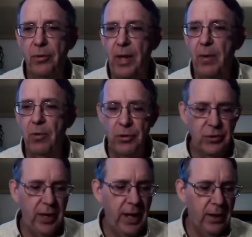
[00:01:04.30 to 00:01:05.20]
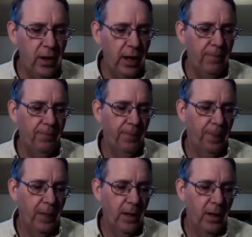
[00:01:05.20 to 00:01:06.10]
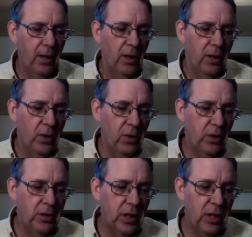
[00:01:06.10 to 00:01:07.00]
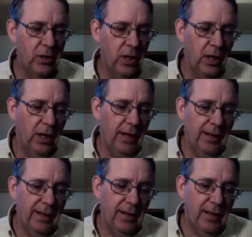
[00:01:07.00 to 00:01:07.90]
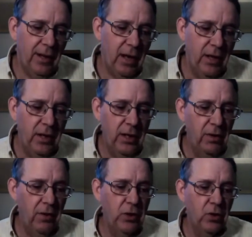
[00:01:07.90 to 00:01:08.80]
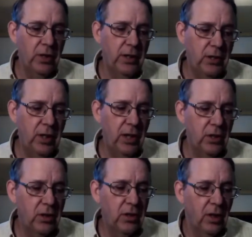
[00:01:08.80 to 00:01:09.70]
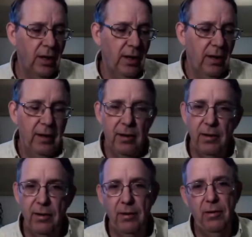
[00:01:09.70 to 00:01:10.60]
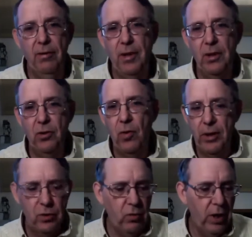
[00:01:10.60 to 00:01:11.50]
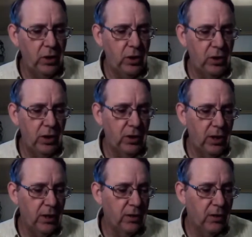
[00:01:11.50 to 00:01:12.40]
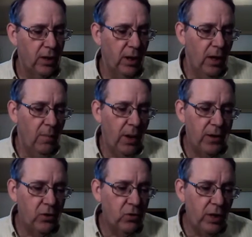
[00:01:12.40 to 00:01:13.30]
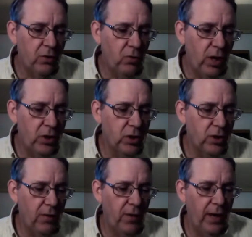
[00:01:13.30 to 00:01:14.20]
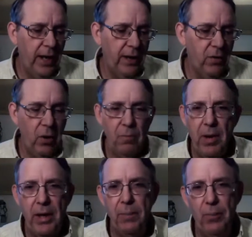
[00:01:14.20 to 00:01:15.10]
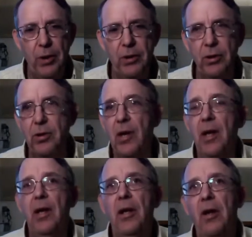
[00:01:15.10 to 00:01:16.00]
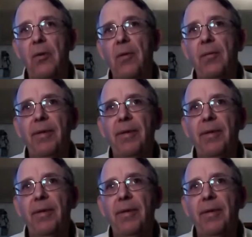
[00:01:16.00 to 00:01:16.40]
They will stand up. You know, he says, an individual, he says, that transgresses, he says, by the transgressions of the land there are many princes. You know,